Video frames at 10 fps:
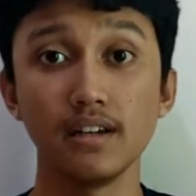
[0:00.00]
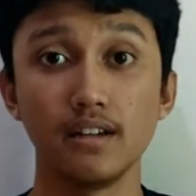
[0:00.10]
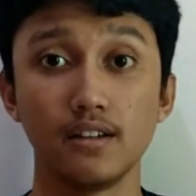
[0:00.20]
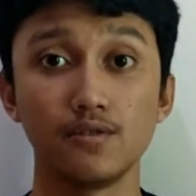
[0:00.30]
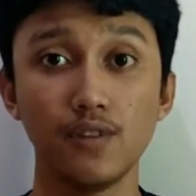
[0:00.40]

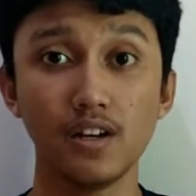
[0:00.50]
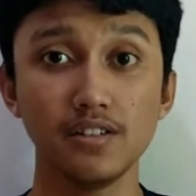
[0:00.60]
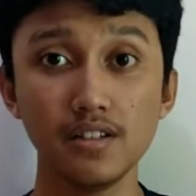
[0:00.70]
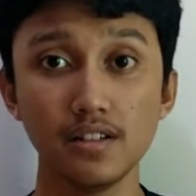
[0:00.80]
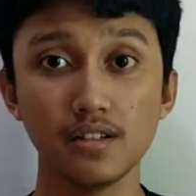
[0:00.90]
its
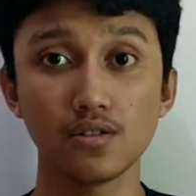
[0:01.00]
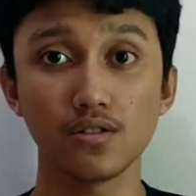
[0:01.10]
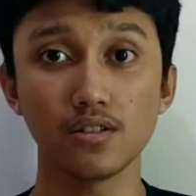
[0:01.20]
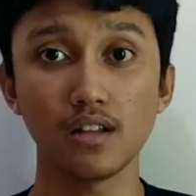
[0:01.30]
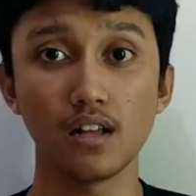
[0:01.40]
function
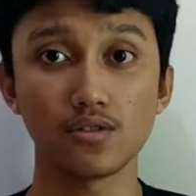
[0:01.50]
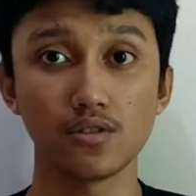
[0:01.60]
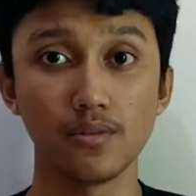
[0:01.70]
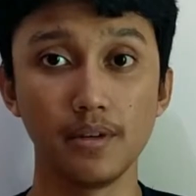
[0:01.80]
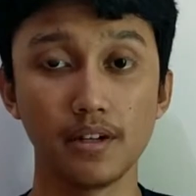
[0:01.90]
included
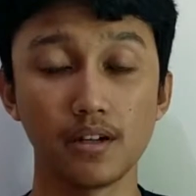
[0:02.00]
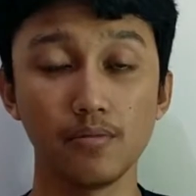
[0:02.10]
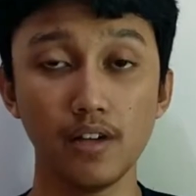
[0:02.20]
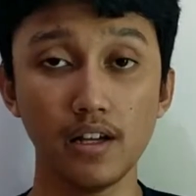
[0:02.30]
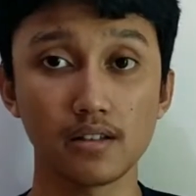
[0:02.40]
also being
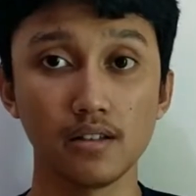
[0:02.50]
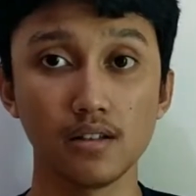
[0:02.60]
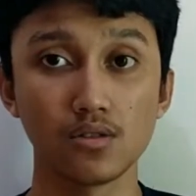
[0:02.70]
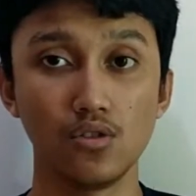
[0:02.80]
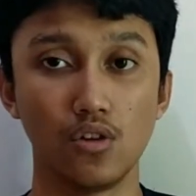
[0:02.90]
applied
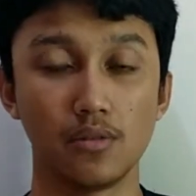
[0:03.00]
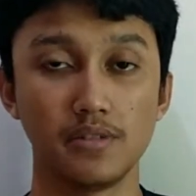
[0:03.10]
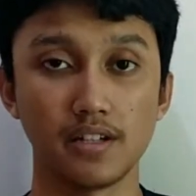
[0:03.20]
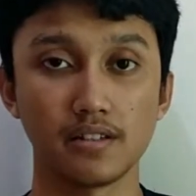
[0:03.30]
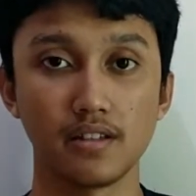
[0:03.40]
to
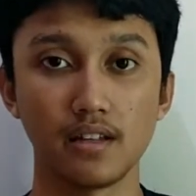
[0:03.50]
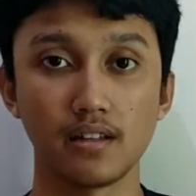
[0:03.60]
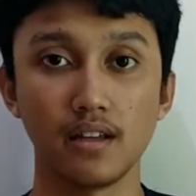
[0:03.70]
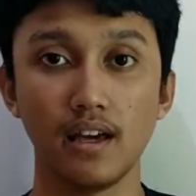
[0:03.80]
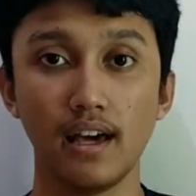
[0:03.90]
objects that
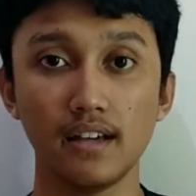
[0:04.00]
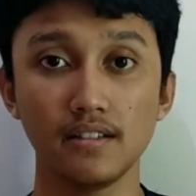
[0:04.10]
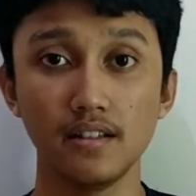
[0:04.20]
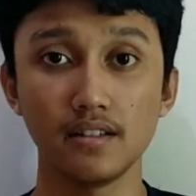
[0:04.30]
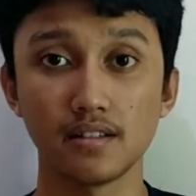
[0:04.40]

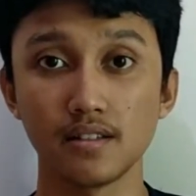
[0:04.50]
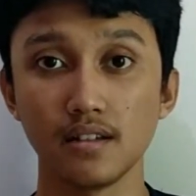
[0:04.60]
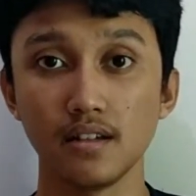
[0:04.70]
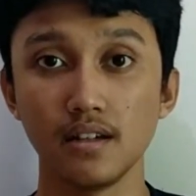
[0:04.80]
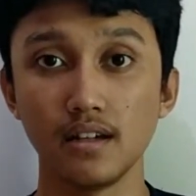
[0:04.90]
exist
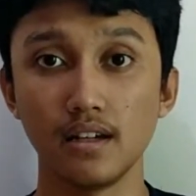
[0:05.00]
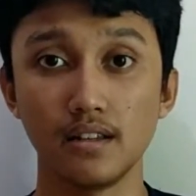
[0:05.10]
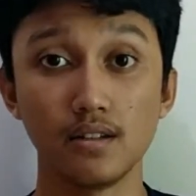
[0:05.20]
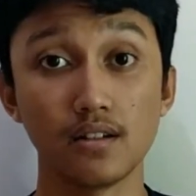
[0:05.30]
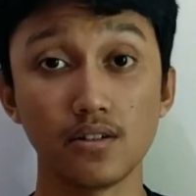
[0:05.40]
in
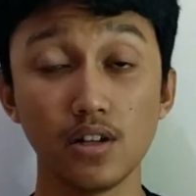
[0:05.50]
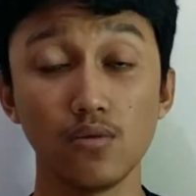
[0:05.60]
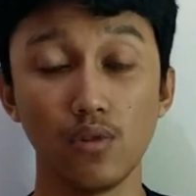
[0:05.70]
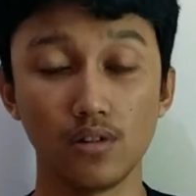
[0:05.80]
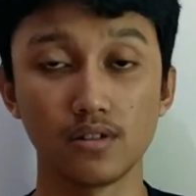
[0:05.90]
the real
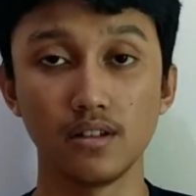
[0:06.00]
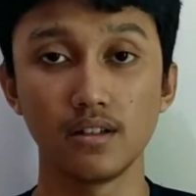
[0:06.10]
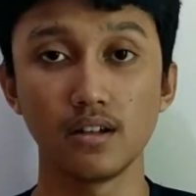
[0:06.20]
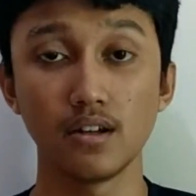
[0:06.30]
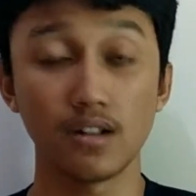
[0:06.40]
world
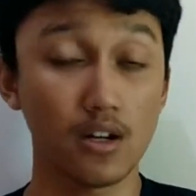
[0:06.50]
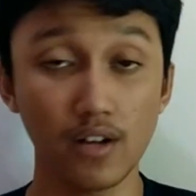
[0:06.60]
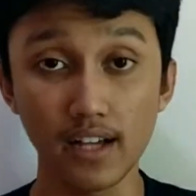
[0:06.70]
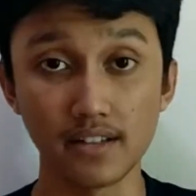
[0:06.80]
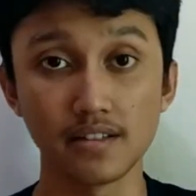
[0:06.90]
around
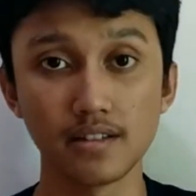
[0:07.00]
us.